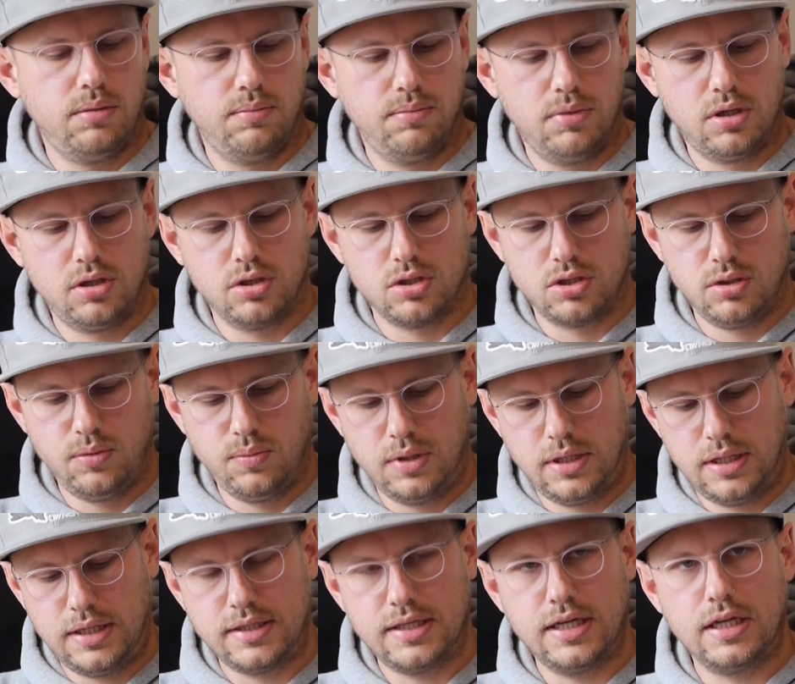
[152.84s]
because you
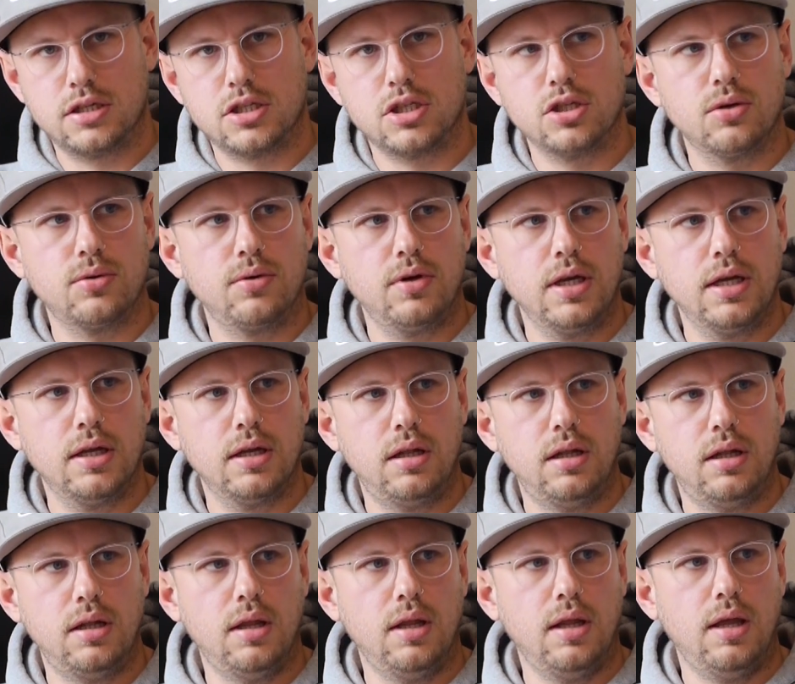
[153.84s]
will attach your
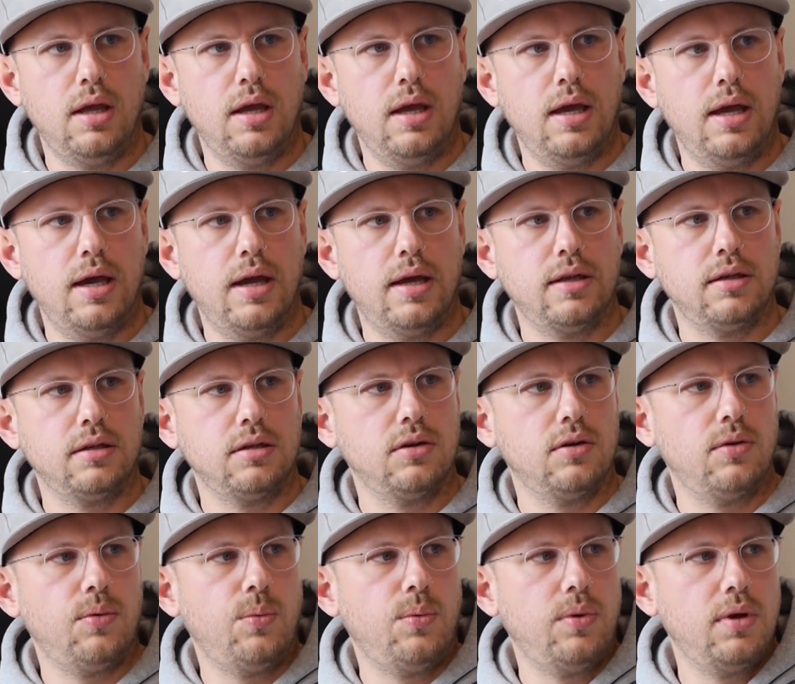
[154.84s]
reel and
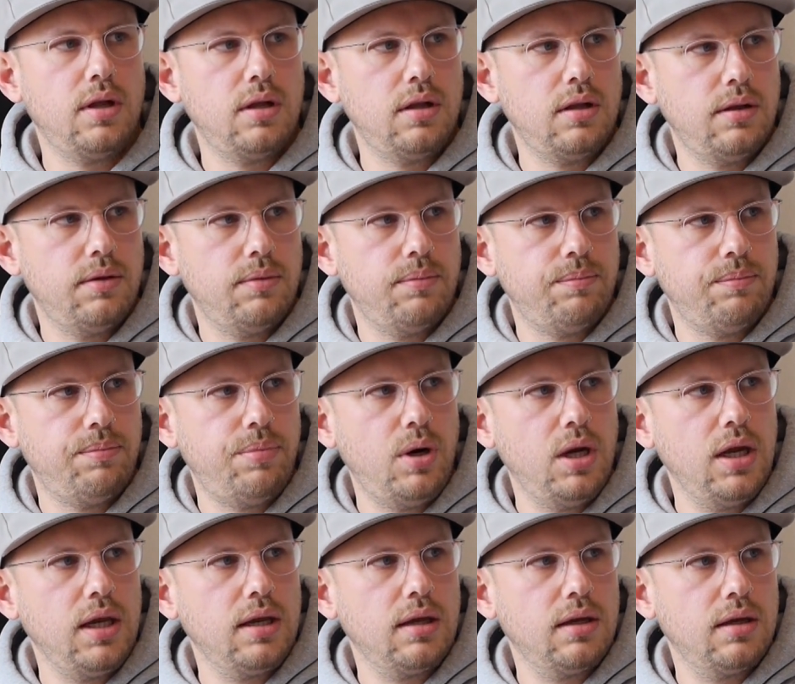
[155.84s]
you will
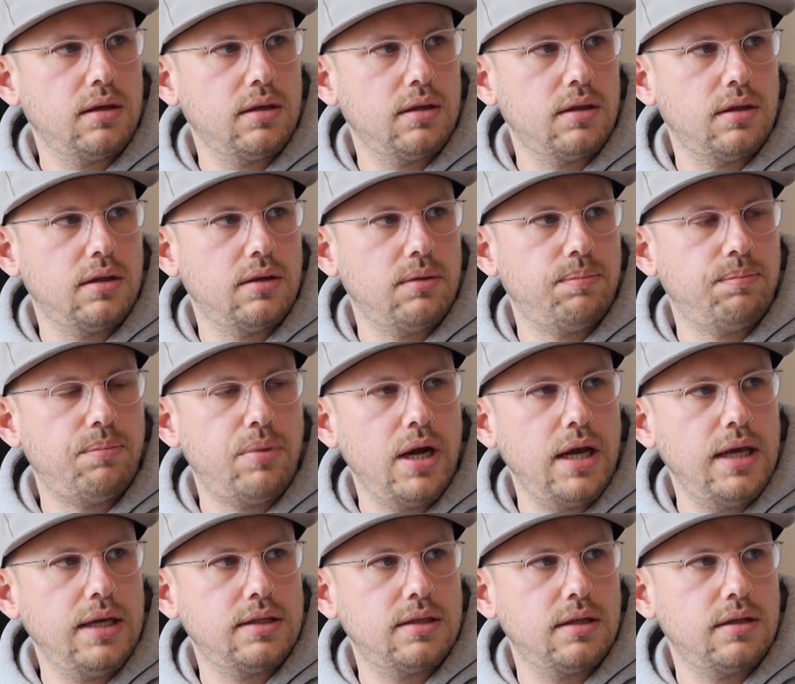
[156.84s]
bring the
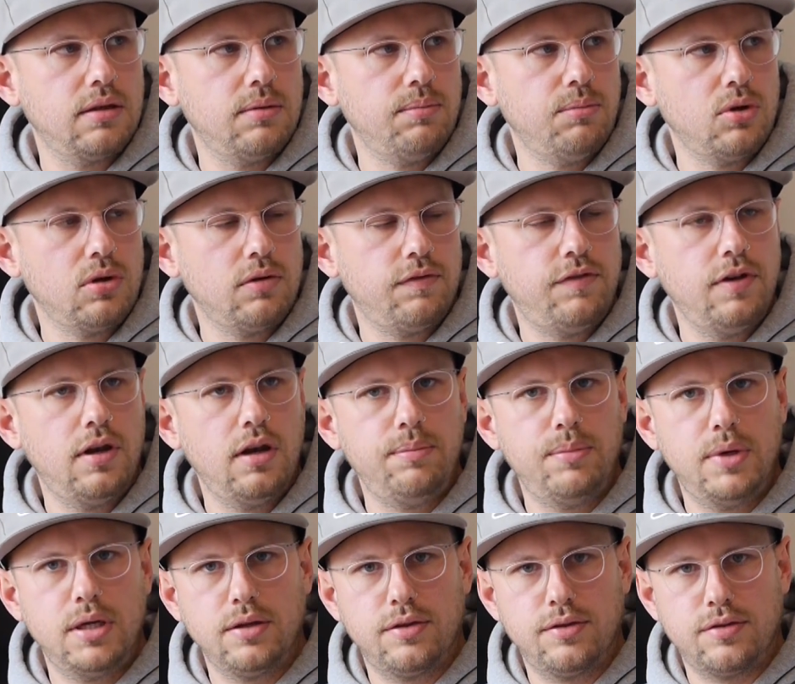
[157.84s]
braid and the
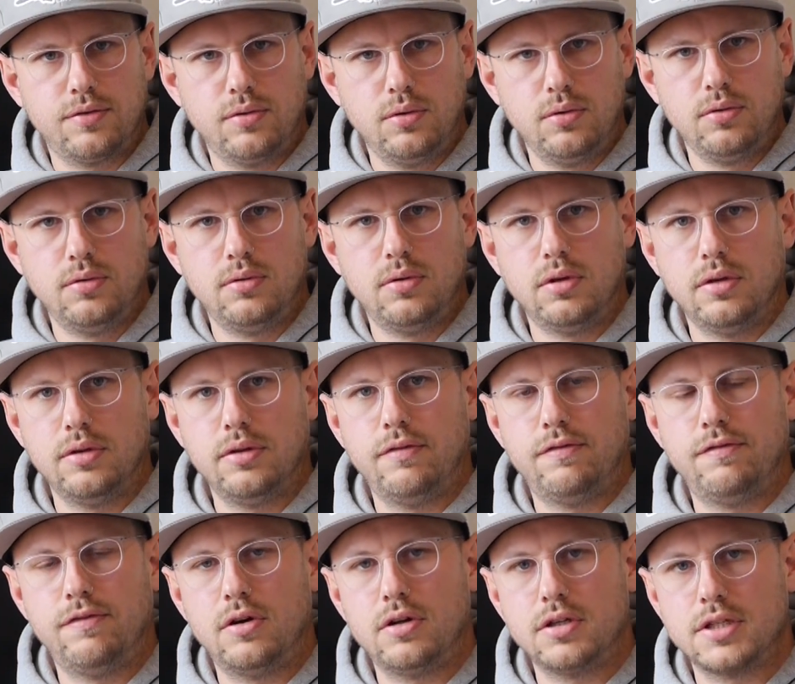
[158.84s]
monofilament through the
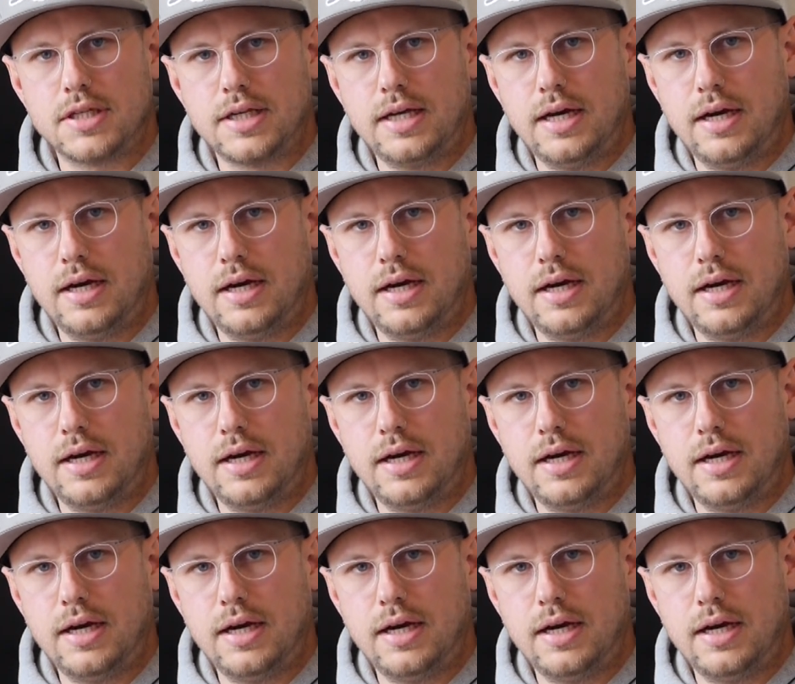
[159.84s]
first